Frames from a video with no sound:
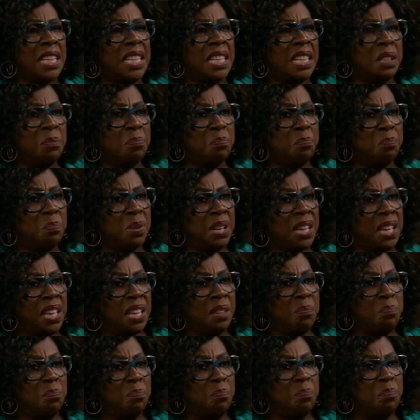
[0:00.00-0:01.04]
the big,
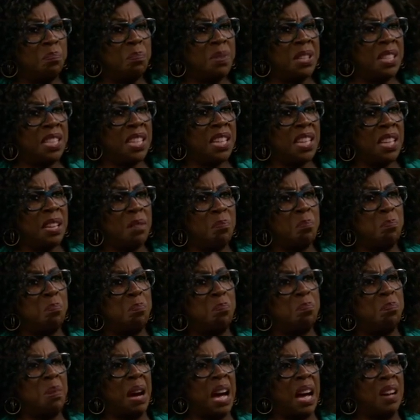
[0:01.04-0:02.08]
beating,
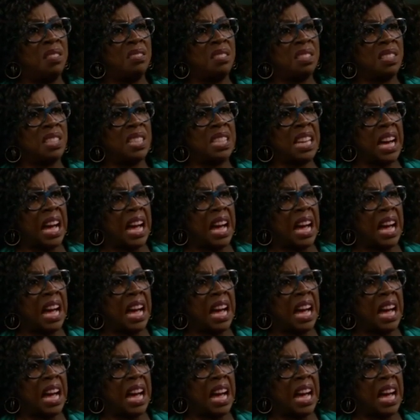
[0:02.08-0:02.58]
bouncy